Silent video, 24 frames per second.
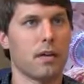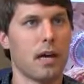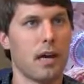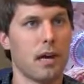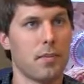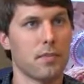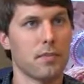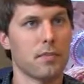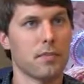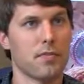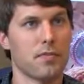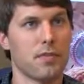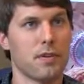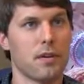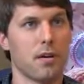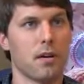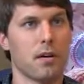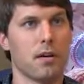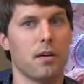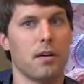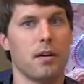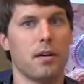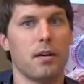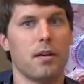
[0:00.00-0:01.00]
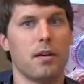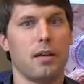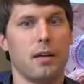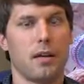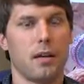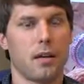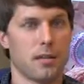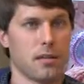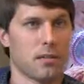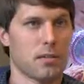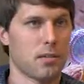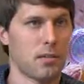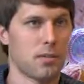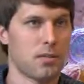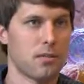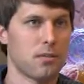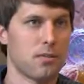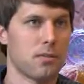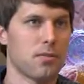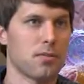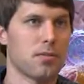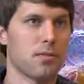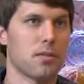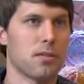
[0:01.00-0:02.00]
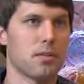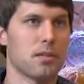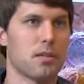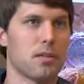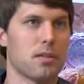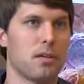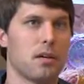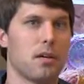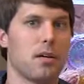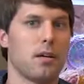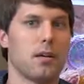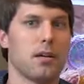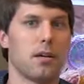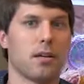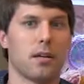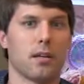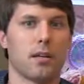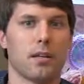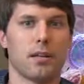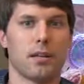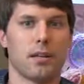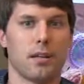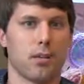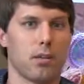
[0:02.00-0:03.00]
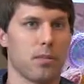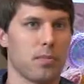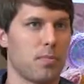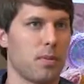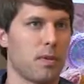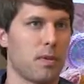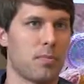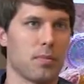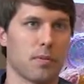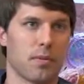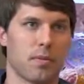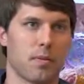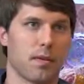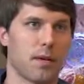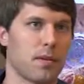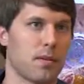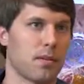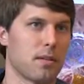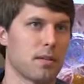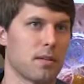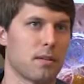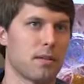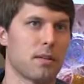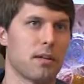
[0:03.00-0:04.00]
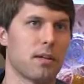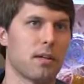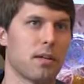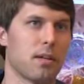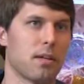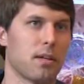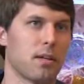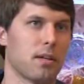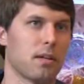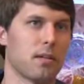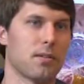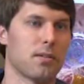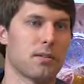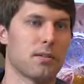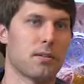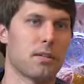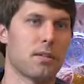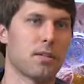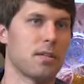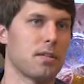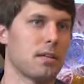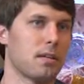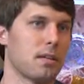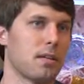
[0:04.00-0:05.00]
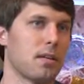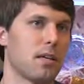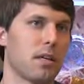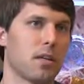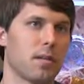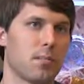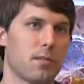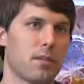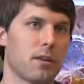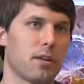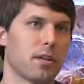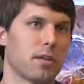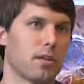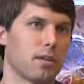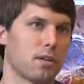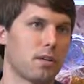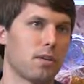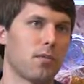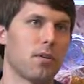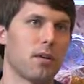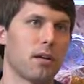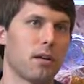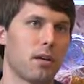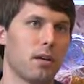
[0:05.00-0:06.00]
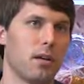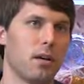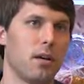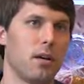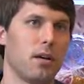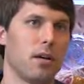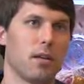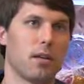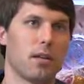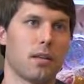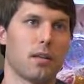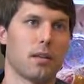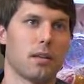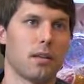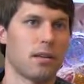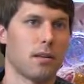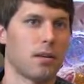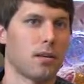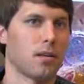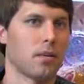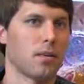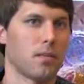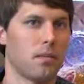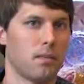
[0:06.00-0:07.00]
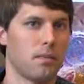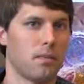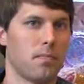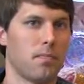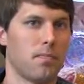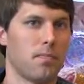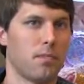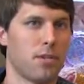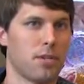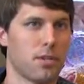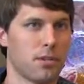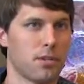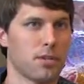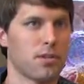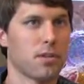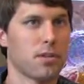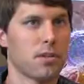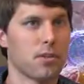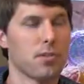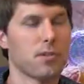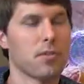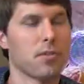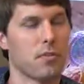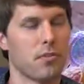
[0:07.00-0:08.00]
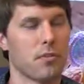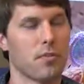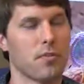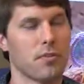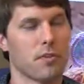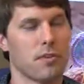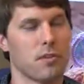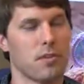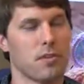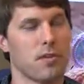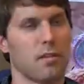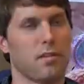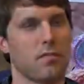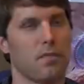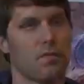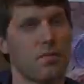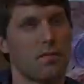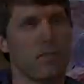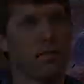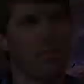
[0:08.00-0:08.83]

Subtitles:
atmosphere, excellent students, and there are other people around the city at CDC, Emory, and so on that could potentially use some of our stuff.